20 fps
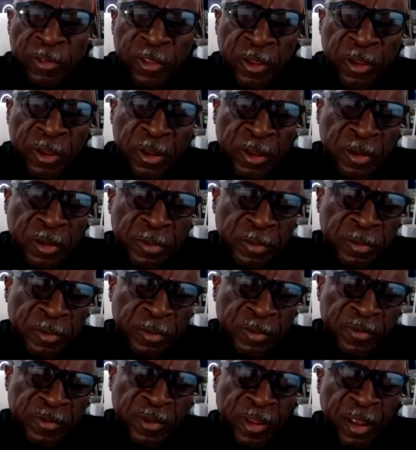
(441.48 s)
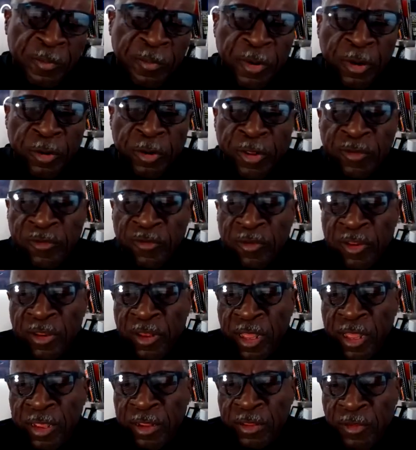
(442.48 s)
the Sound Pony is
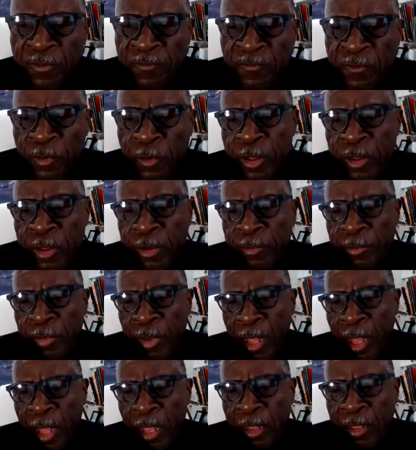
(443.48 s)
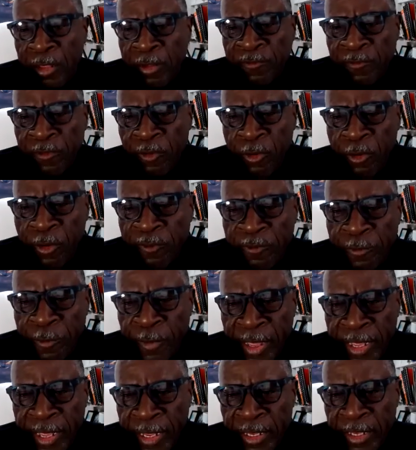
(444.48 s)
in like the 400 block of North
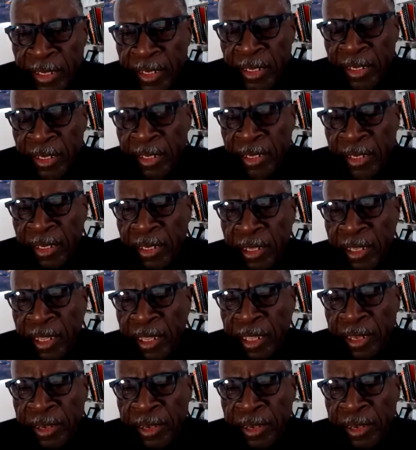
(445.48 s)
Main. And